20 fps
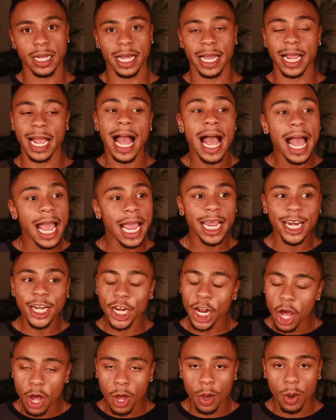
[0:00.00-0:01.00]
Like, I
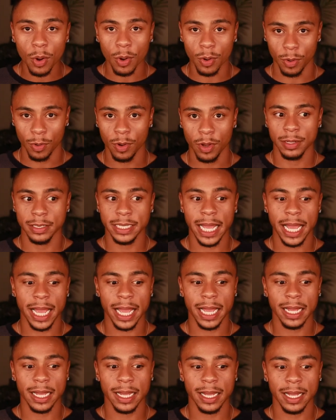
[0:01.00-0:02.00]
know
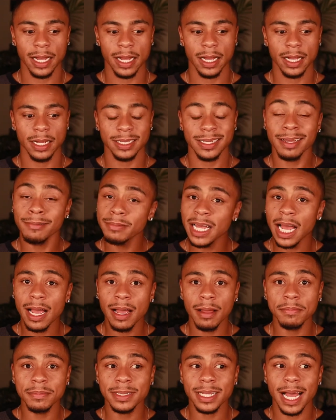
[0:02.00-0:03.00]
that
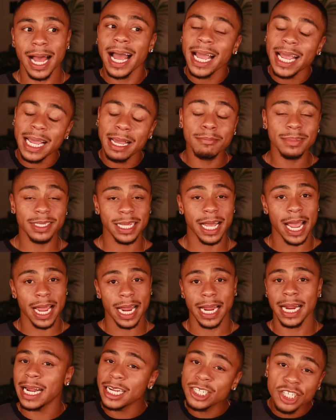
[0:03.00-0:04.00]
sometimes I am sad
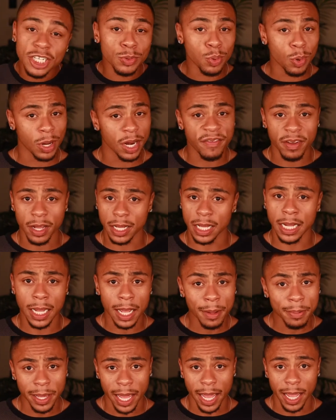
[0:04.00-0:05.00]
and I just want a fucking
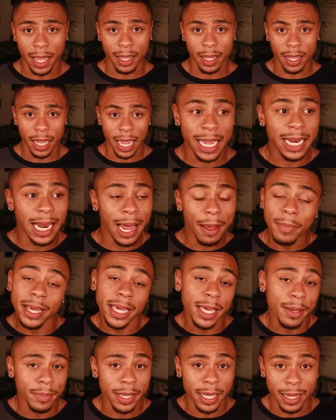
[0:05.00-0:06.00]
cupcake and I'm gonna
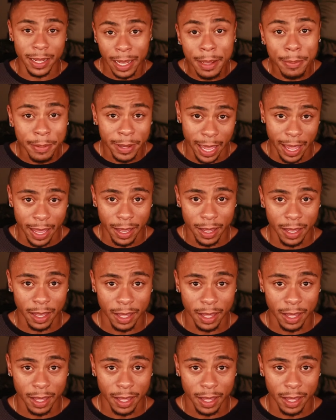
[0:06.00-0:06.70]
get me a cupcake.